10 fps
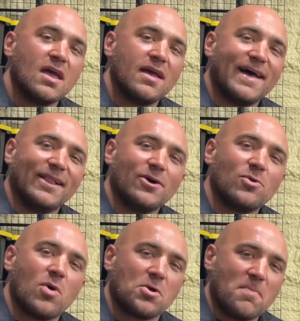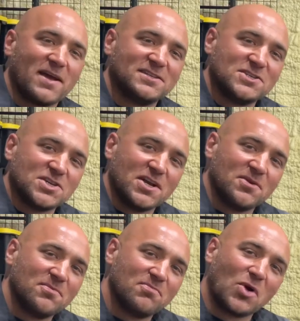Hello and welcome back to the channel.
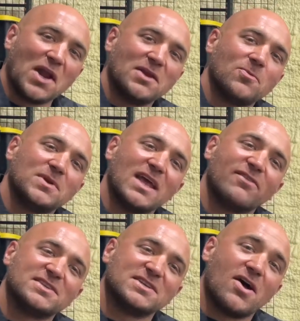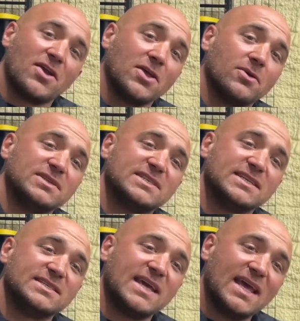Brandon with Davidson Audio, and
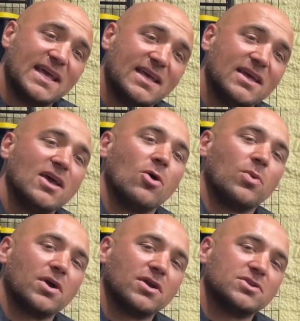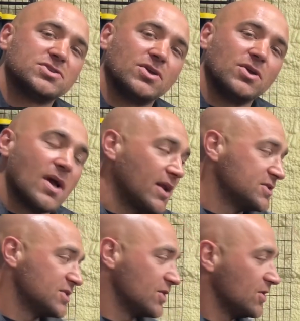today we are going to show you how to
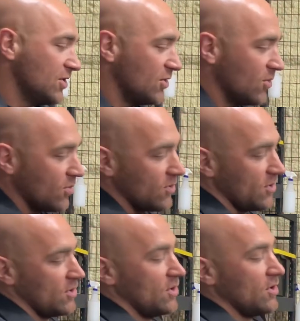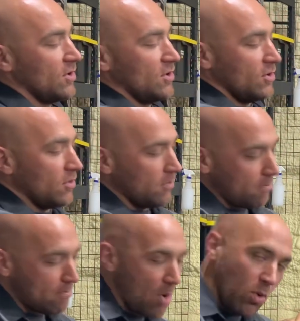turn your
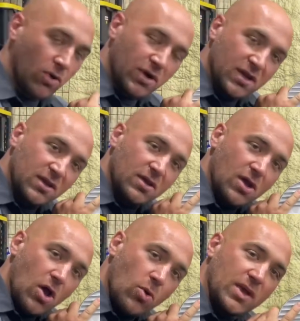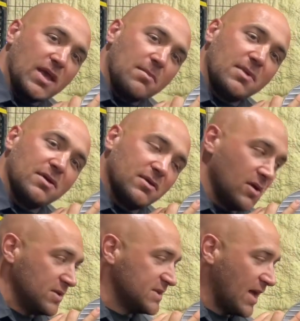boring OEM
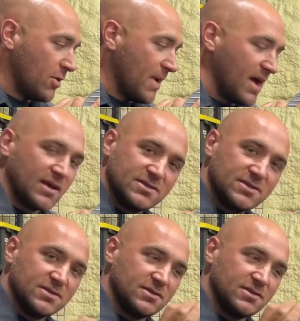saddlebags